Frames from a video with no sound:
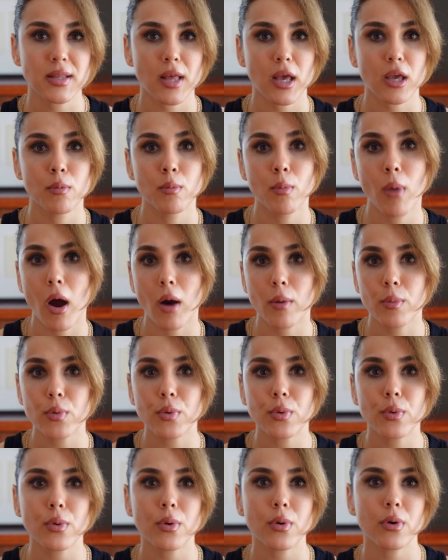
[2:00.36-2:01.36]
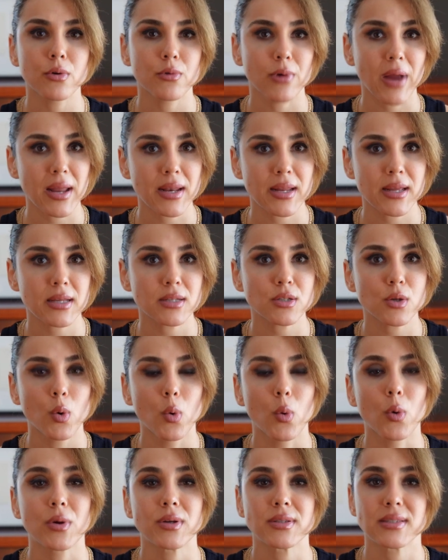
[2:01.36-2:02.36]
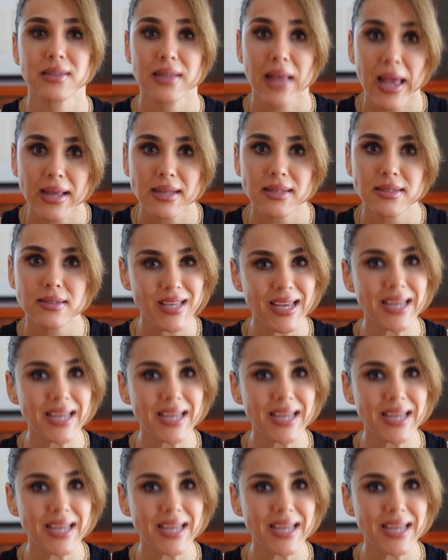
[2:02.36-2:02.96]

like marble, granite, or slate.